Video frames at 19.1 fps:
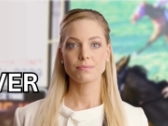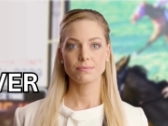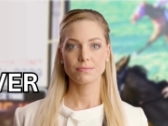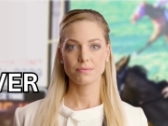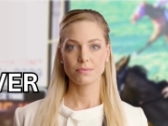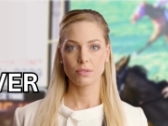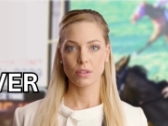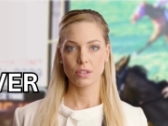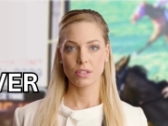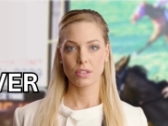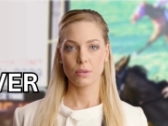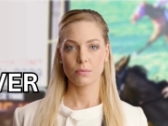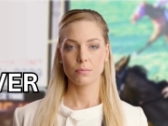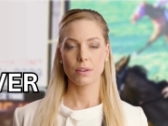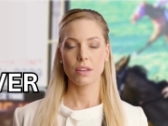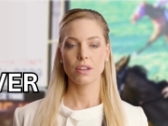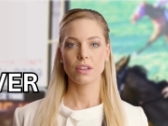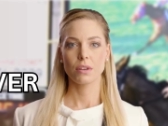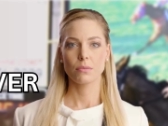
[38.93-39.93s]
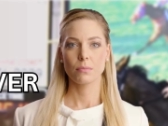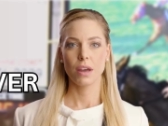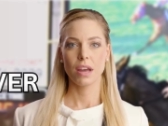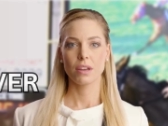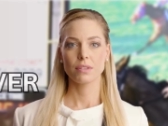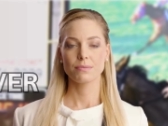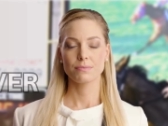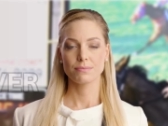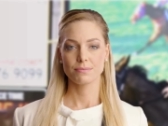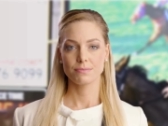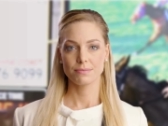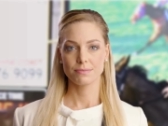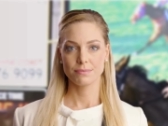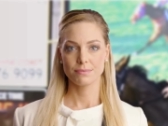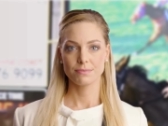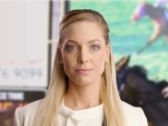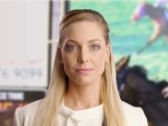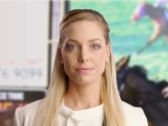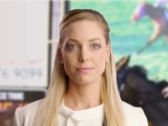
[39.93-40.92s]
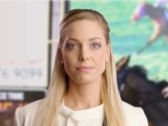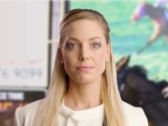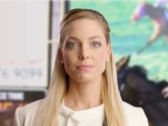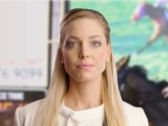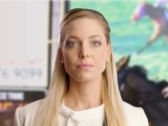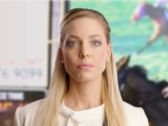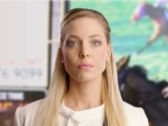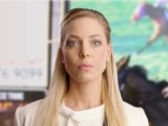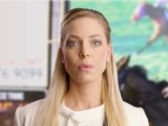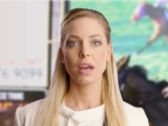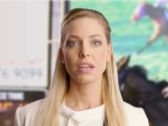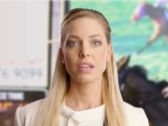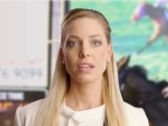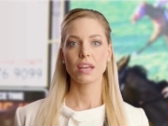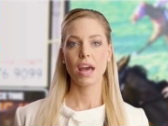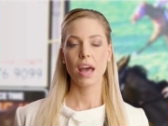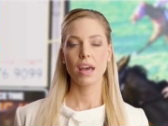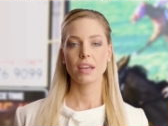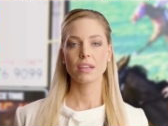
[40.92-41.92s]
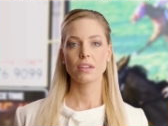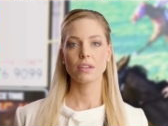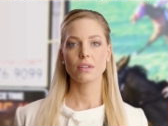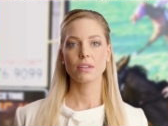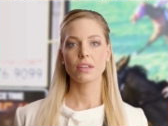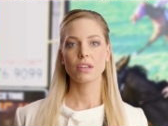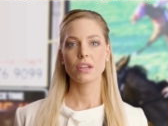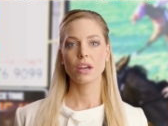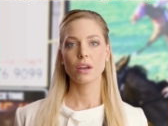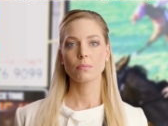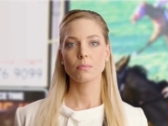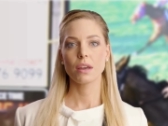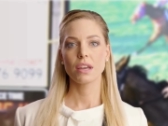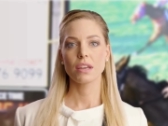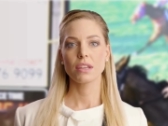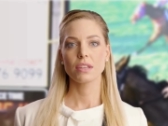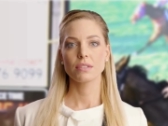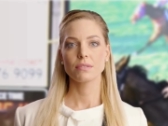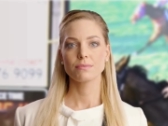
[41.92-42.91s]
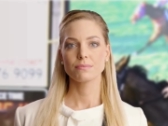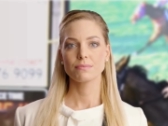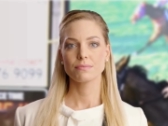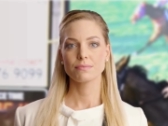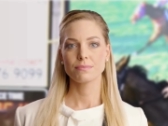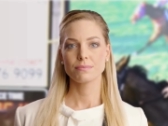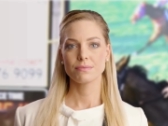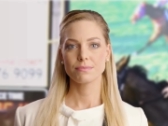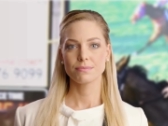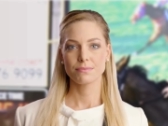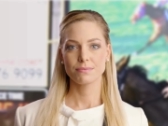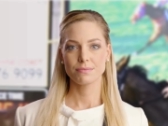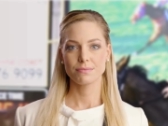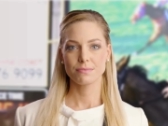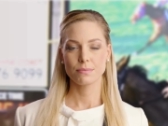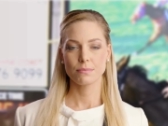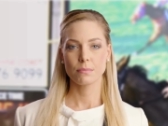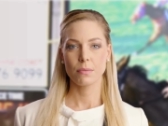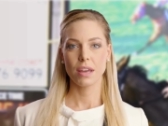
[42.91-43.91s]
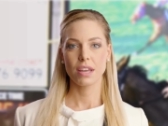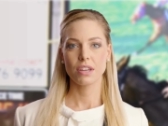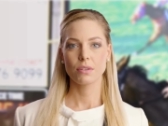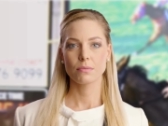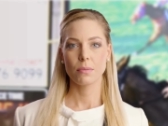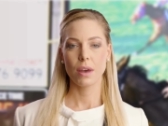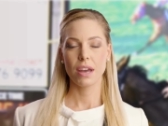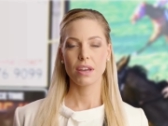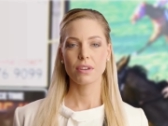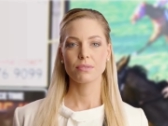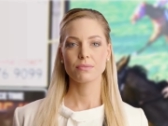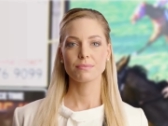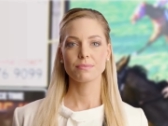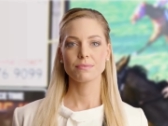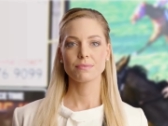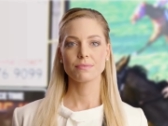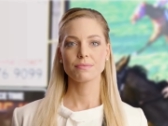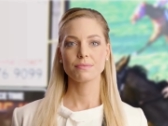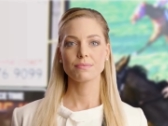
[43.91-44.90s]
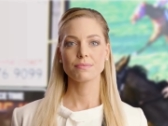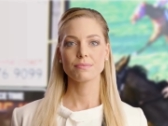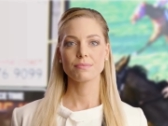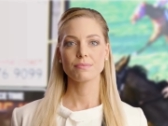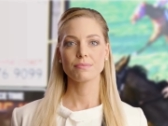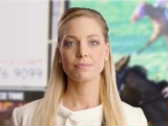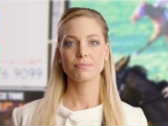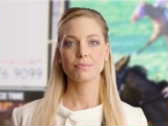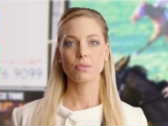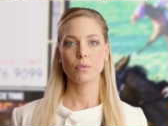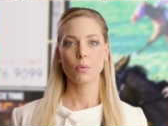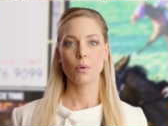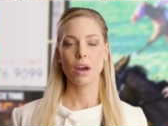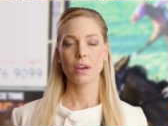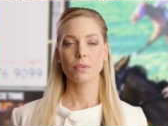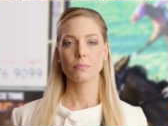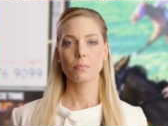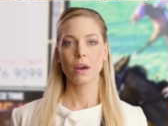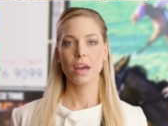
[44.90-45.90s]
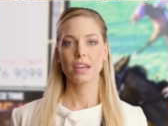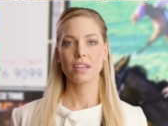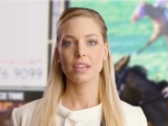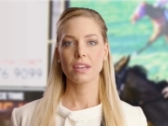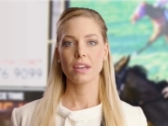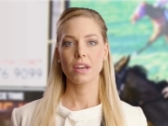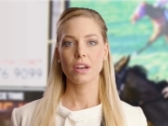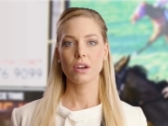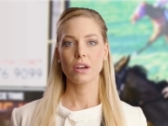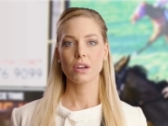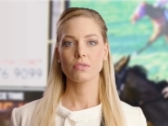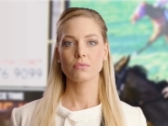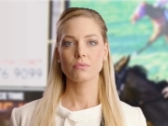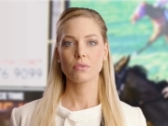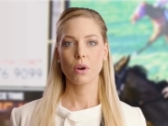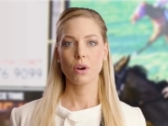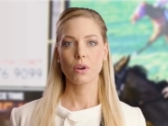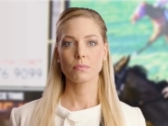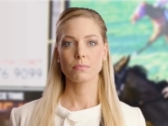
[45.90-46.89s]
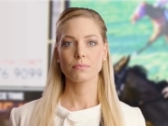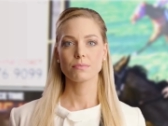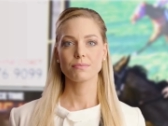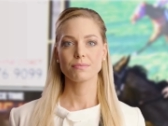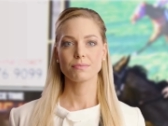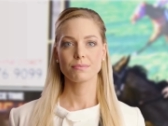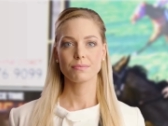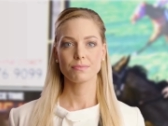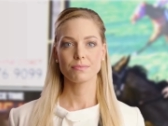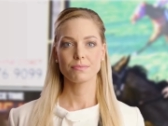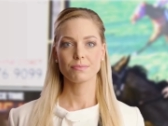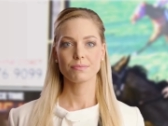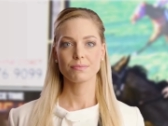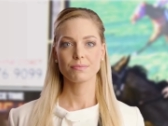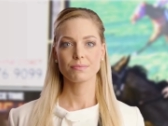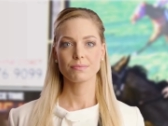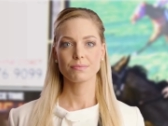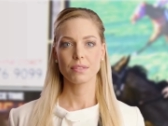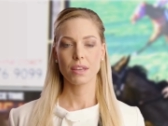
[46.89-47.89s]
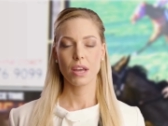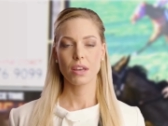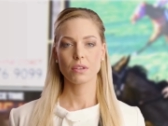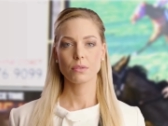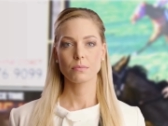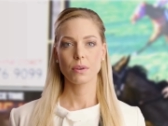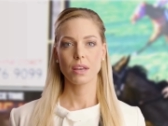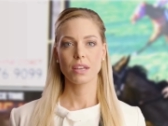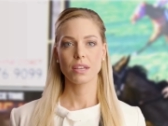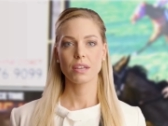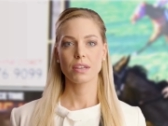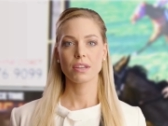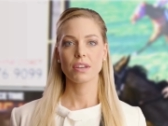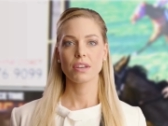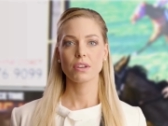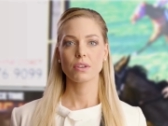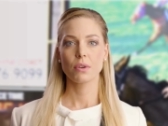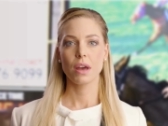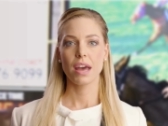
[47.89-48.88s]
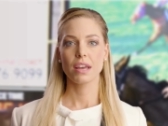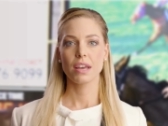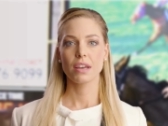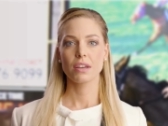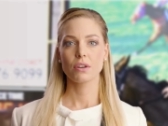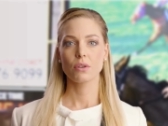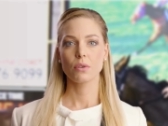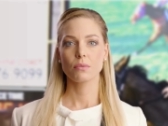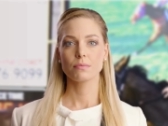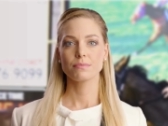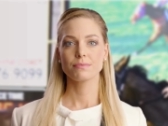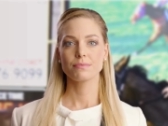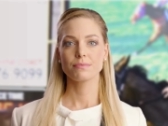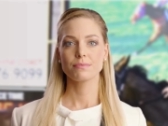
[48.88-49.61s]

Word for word: Third up hits a peak. Race 8, Termagant. Best bet. Well placed here in form. Unbeaten this track and trip.